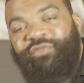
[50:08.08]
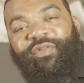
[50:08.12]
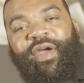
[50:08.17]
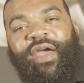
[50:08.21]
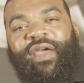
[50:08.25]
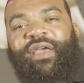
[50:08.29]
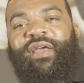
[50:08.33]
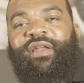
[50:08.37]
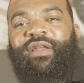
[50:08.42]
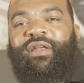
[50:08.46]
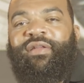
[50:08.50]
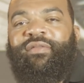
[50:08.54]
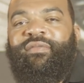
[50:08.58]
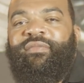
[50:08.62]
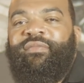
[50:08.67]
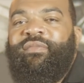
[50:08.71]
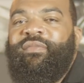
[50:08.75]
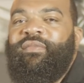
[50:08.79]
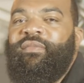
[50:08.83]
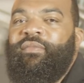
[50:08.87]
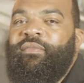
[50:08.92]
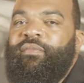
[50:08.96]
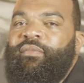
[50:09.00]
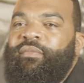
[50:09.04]
of reckoning.
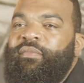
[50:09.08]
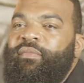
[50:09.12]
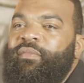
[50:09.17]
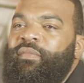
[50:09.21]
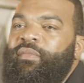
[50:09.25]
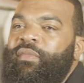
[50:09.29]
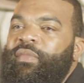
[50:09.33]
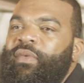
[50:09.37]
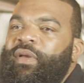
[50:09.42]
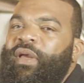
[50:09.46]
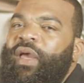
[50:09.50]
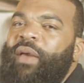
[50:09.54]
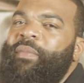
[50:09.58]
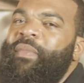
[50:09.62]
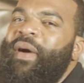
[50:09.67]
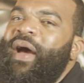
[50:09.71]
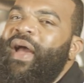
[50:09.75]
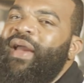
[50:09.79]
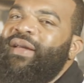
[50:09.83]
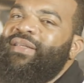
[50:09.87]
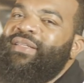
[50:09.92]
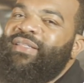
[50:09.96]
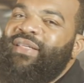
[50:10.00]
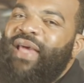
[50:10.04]
Am
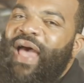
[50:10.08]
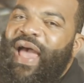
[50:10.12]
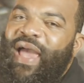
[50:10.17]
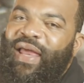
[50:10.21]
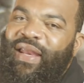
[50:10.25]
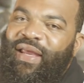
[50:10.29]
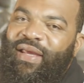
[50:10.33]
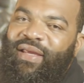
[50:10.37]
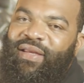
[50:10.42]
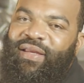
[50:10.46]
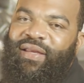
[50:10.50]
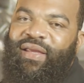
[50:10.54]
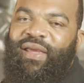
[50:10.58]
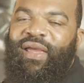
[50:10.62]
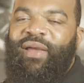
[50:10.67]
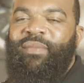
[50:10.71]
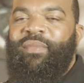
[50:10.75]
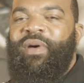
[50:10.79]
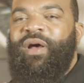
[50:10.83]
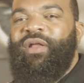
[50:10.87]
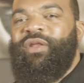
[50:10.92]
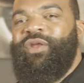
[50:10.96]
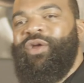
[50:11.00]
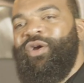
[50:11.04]
I excited?
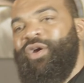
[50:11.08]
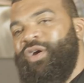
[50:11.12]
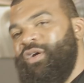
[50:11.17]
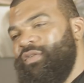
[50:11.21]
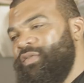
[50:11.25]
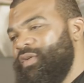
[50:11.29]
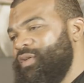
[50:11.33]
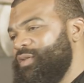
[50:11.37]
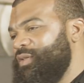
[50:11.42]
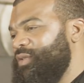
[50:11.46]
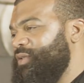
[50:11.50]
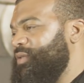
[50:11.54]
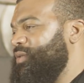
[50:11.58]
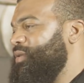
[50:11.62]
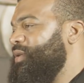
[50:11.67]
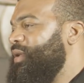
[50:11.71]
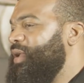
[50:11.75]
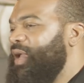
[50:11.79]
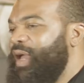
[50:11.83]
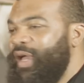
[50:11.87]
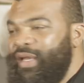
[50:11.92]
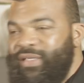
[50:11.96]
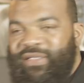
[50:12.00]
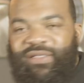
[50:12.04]
Am I nervous?
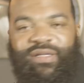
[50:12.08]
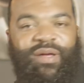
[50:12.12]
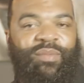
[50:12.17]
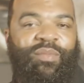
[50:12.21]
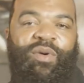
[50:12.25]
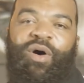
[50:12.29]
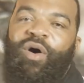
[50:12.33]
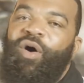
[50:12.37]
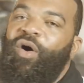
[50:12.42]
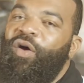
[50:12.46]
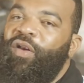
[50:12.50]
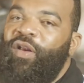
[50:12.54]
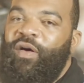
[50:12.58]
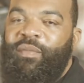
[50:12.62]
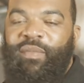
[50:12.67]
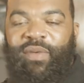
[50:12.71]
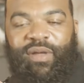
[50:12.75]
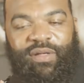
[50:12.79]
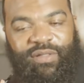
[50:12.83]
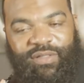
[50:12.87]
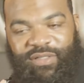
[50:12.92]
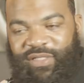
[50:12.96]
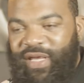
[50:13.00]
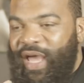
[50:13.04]
Yes,
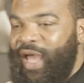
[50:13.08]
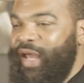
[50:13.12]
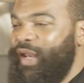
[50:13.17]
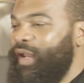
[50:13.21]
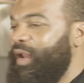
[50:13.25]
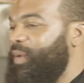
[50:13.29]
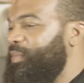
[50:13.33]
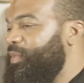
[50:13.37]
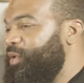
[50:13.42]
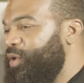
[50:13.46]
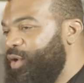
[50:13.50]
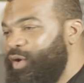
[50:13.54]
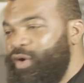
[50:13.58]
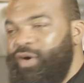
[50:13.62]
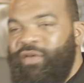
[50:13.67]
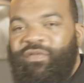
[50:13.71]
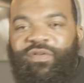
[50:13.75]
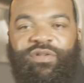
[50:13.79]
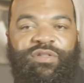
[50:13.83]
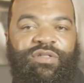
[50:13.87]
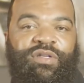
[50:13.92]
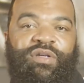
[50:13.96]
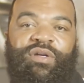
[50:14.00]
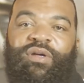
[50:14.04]
I'm excited, I'm
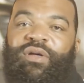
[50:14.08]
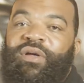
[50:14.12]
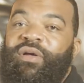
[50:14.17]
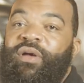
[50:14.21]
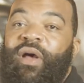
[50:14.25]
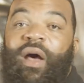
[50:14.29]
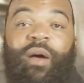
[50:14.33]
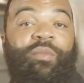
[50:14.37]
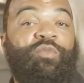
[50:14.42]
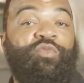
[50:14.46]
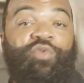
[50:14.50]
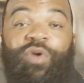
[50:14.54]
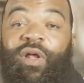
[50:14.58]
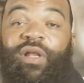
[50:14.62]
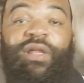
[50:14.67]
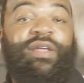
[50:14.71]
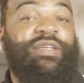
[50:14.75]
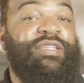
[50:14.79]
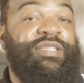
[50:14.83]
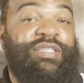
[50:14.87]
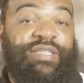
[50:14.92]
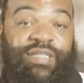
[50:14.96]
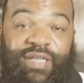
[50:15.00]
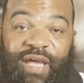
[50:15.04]
nervous. I'm
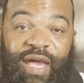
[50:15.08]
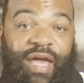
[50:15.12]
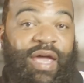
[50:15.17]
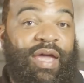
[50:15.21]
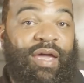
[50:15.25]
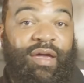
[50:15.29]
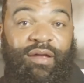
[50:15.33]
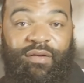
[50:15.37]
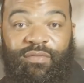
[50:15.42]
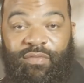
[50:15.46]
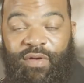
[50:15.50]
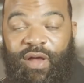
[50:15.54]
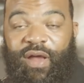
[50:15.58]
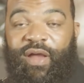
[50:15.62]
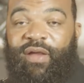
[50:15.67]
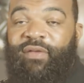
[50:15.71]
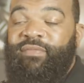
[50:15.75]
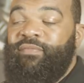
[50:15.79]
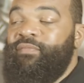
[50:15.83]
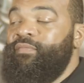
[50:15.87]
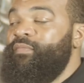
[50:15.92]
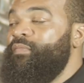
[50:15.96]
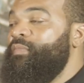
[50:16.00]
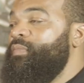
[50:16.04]
really scared,
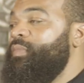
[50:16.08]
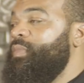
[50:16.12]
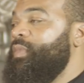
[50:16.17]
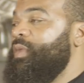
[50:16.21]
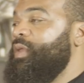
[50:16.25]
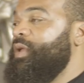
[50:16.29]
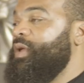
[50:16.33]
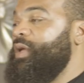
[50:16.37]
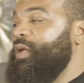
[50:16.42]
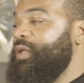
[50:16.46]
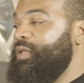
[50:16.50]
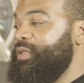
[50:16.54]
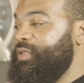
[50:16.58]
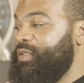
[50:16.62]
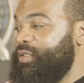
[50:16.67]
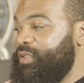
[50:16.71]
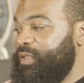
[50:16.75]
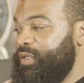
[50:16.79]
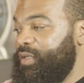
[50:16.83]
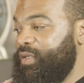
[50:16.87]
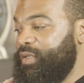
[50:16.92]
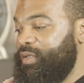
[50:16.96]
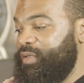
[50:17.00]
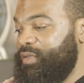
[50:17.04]
right?
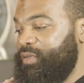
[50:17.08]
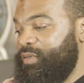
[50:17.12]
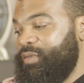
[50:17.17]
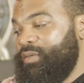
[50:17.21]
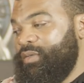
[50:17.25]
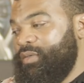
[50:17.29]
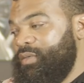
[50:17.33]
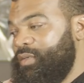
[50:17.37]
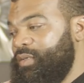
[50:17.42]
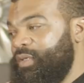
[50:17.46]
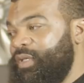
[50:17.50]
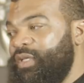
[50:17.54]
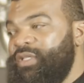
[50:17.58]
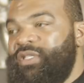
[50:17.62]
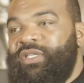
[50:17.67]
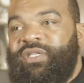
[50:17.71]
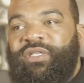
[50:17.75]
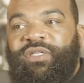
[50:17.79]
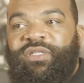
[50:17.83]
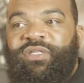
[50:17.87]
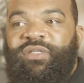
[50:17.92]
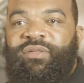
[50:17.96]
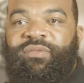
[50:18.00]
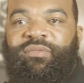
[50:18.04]
Because this
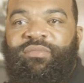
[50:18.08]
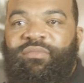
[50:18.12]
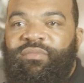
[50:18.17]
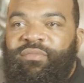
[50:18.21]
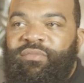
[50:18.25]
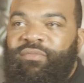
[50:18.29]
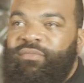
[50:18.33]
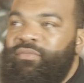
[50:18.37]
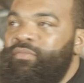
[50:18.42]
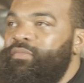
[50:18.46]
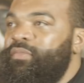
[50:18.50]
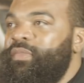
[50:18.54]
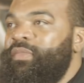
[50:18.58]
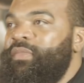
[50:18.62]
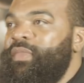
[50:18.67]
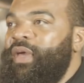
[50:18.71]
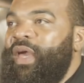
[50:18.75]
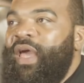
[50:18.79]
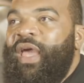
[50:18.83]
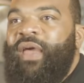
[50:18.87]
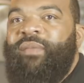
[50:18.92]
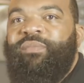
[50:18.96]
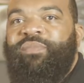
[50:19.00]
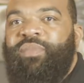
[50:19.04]
is
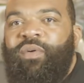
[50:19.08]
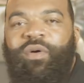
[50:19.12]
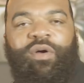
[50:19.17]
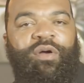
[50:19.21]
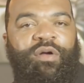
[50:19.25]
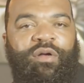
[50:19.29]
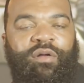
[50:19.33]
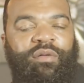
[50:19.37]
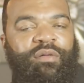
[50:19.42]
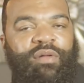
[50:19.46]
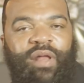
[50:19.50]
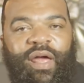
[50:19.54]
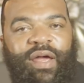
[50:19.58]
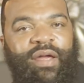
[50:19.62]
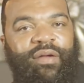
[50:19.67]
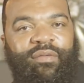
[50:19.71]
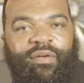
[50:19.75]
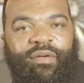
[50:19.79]
April,